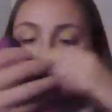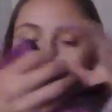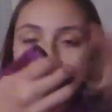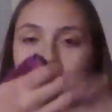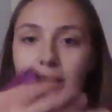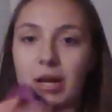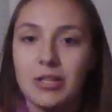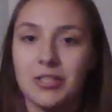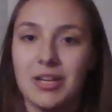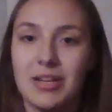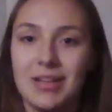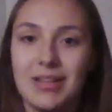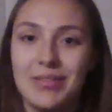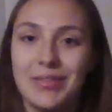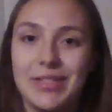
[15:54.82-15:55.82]
Oh my gosh, I
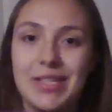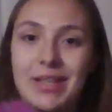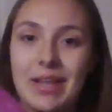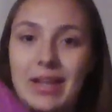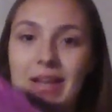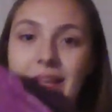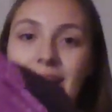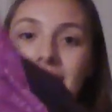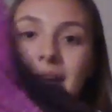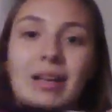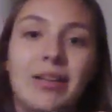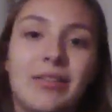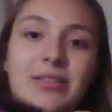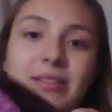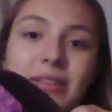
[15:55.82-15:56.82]
didn't even see that.
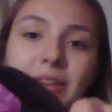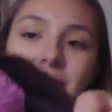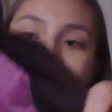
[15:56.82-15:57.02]
There's a little